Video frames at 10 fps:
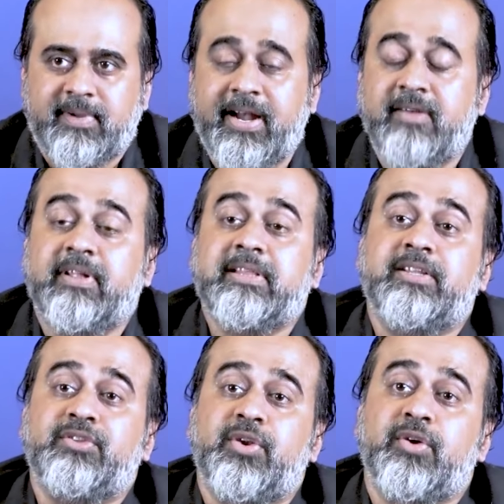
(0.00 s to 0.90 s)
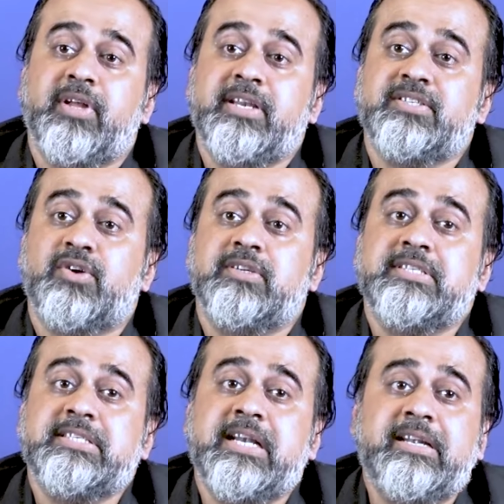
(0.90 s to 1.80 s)
And even then, Duryodhana is
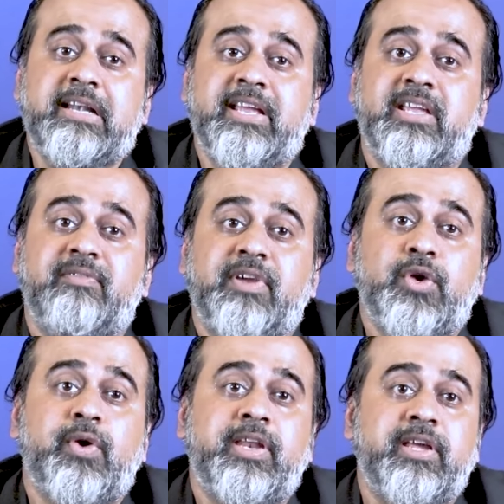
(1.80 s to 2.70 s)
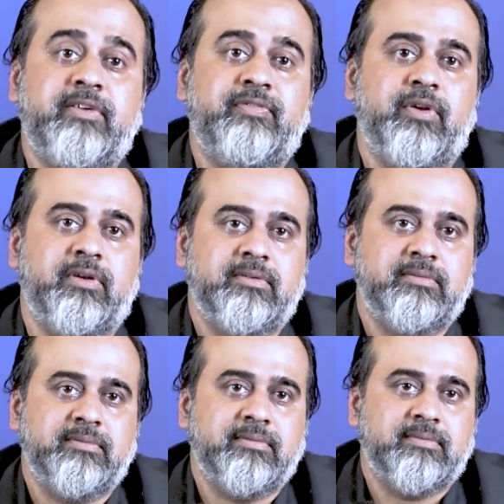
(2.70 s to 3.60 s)
constantly giving you an earful.
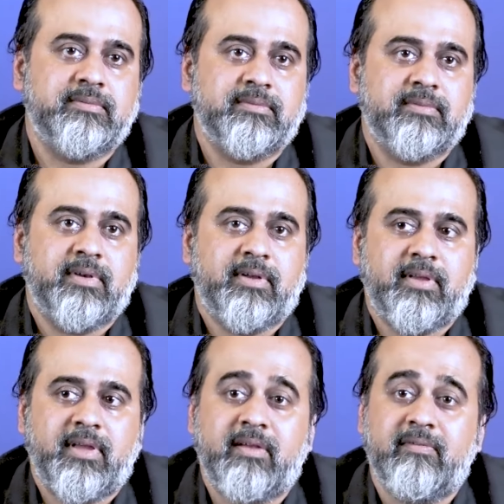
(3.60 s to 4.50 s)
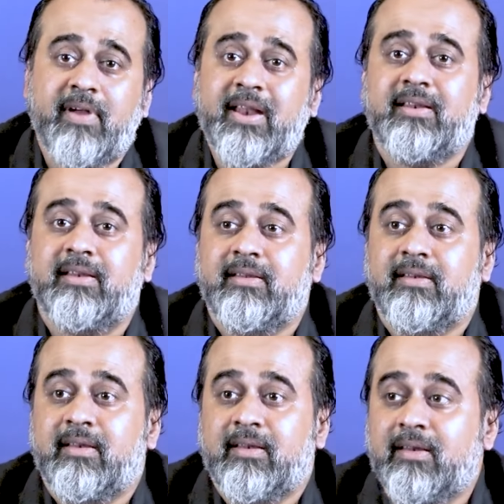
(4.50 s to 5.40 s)
Even
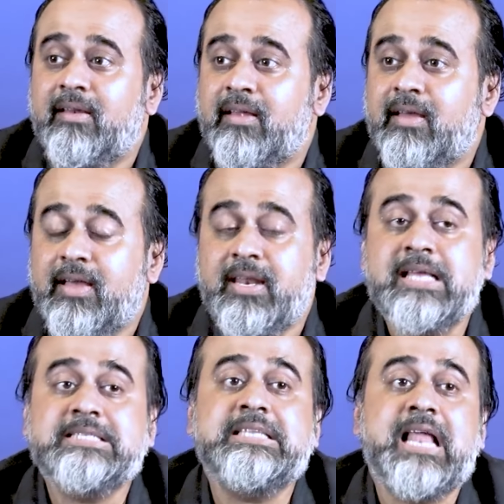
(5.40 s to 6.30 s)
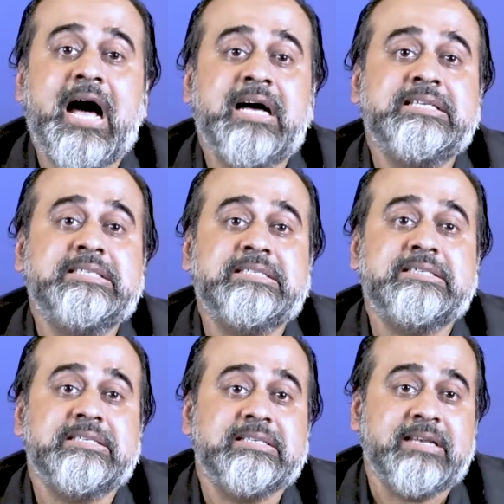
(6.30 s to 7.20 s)
in his
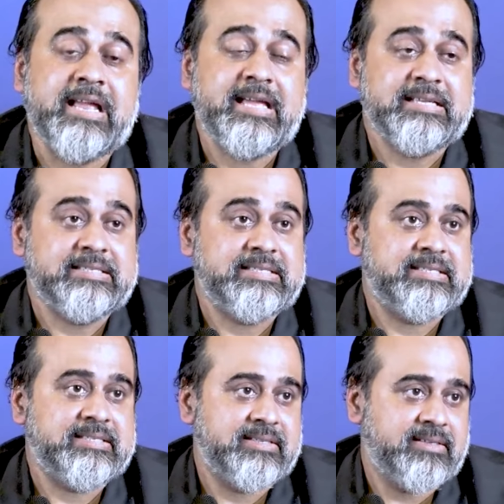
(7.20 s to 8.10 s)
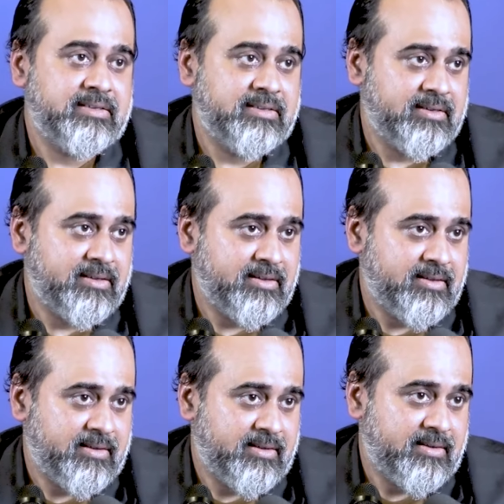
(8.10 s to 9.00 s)
last days,
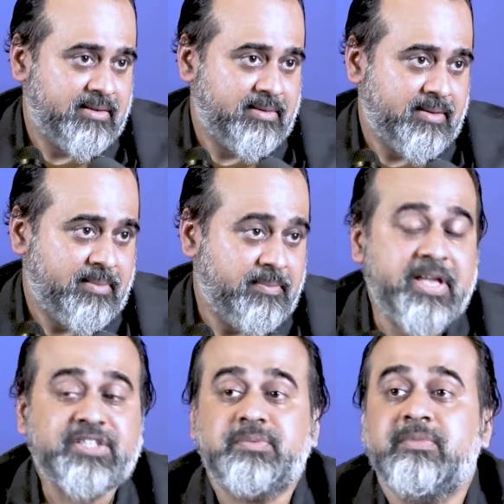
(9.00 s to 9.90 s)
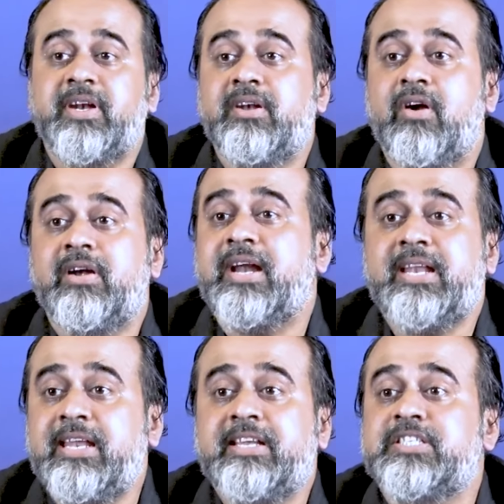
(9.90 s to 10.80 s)
Bhishma did not get
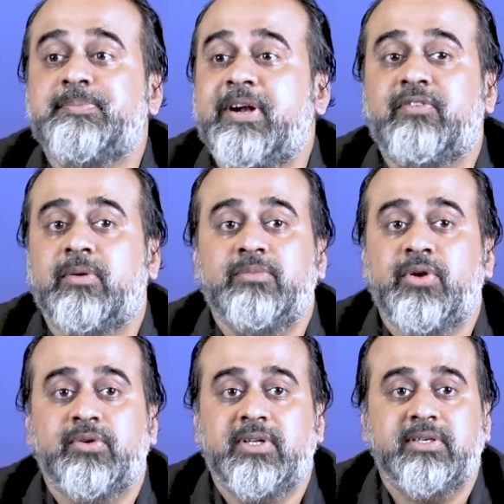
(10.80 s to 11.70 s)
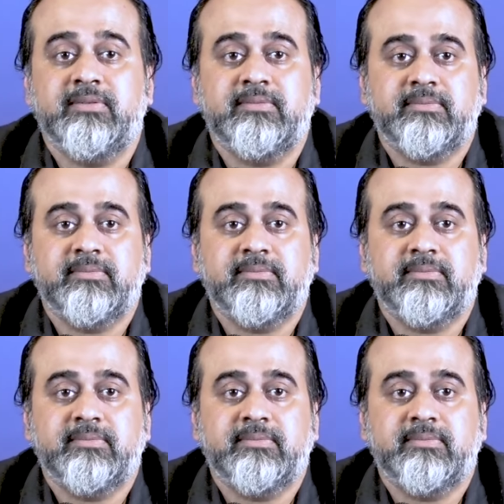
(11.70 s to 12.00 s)
any respect from Duryodhana.